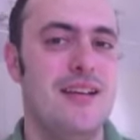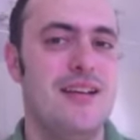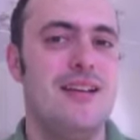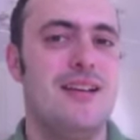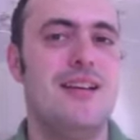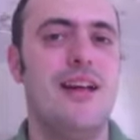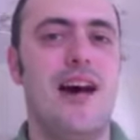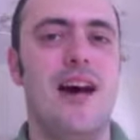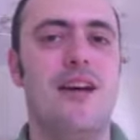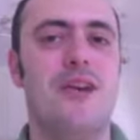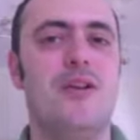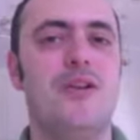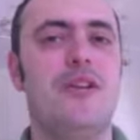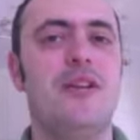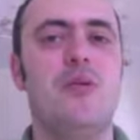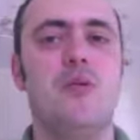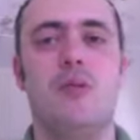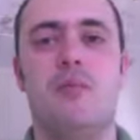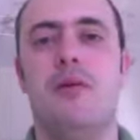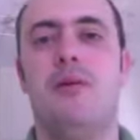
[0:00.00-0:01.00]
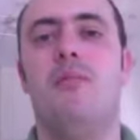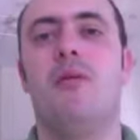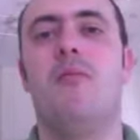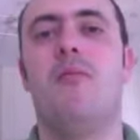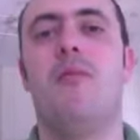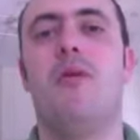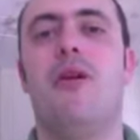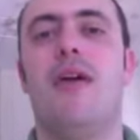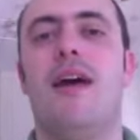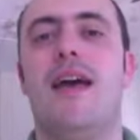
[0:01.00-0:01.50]
not only were people
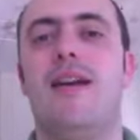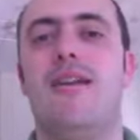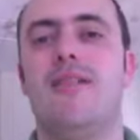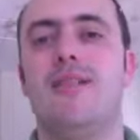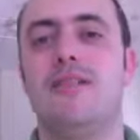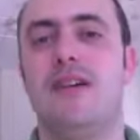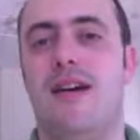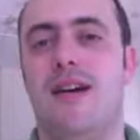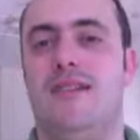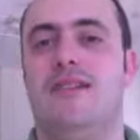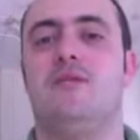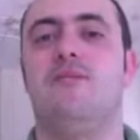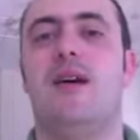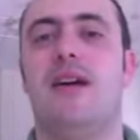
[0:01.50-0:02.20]
more energized